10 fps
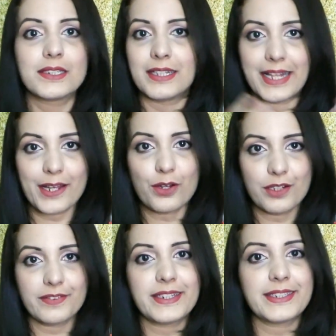like
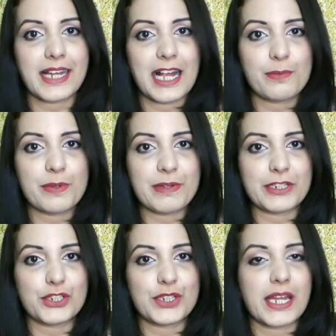always, I'll be
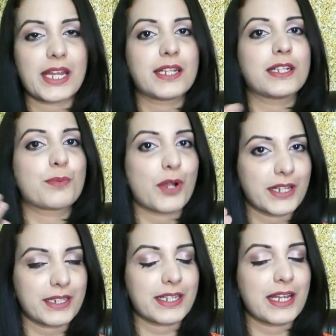mentioning the
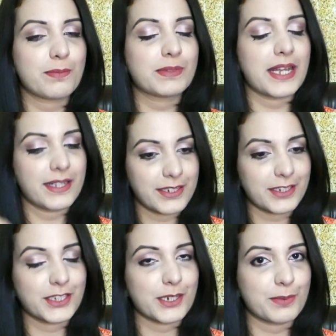product names in the
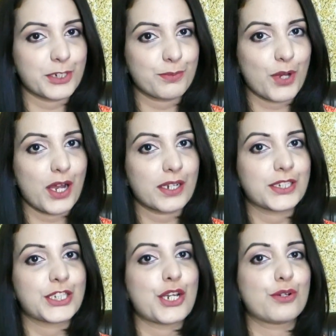description box,
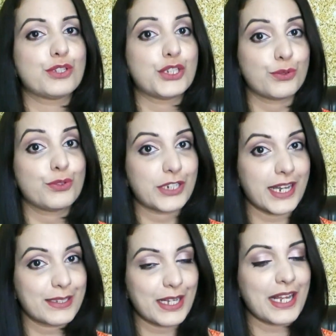so do
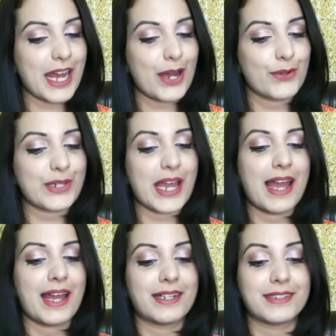check that out.
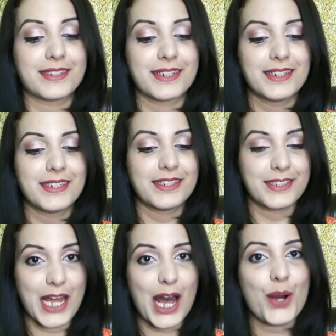And
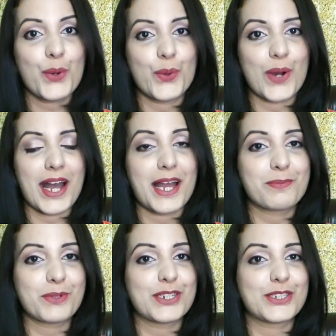now I
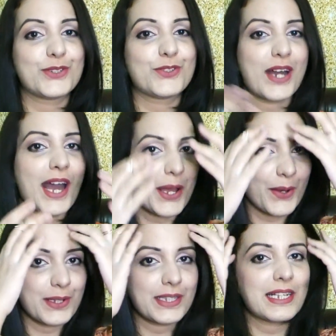am going to try
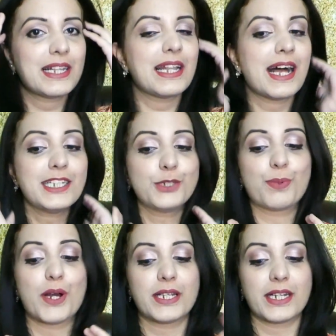on the last
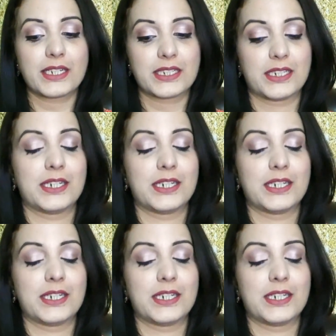product